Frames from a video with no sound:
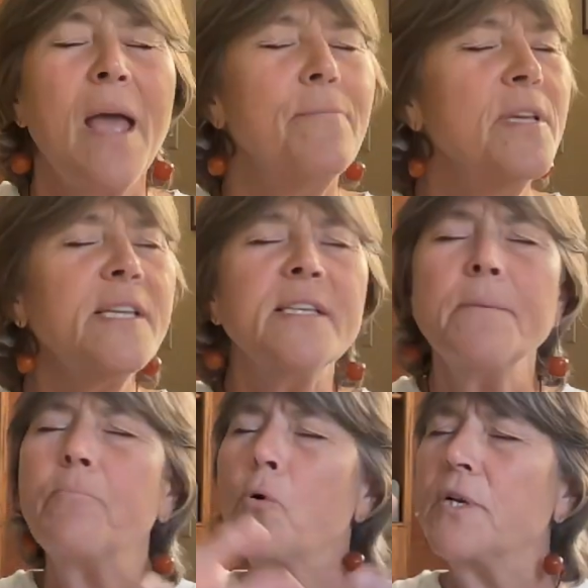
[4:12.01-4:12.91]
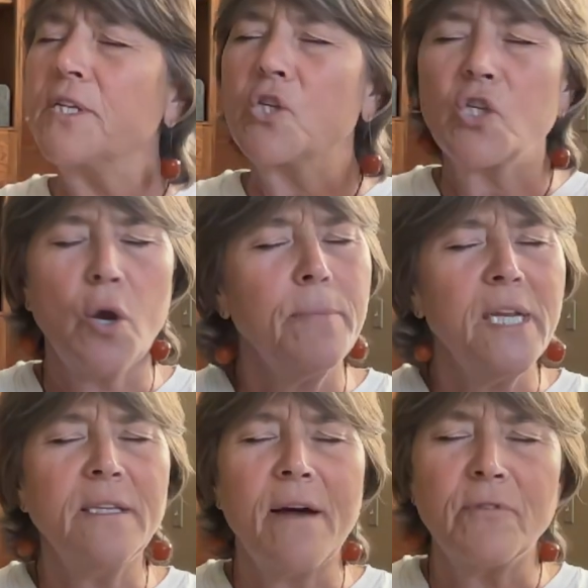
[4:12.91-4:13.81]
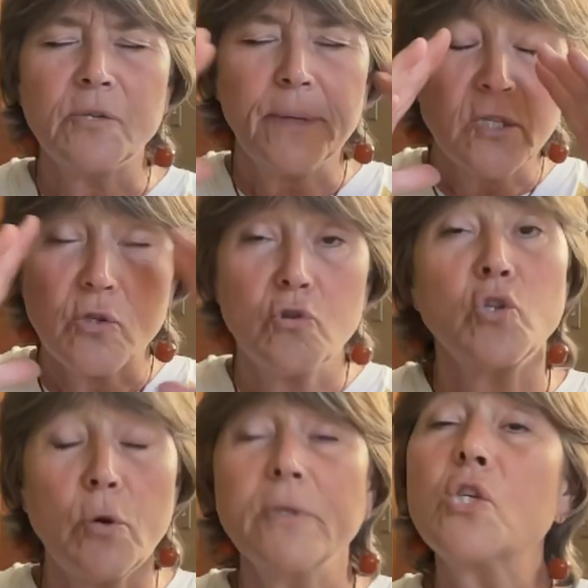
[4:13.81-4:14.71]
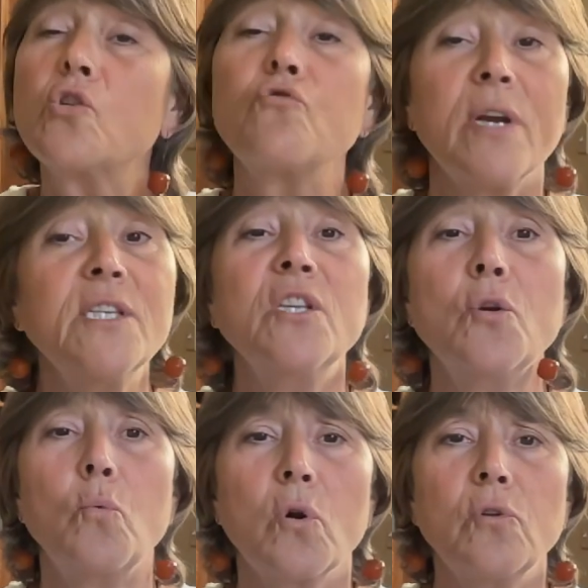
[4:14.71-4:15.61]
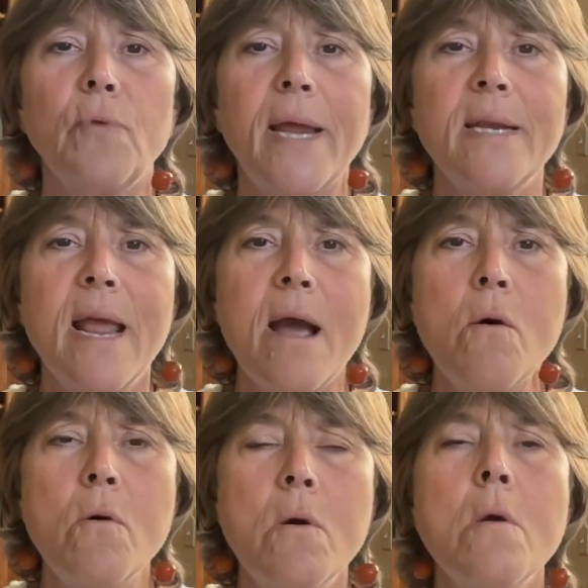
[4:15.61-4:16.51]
And this is important in so many levels because there's so much stress in the world right now.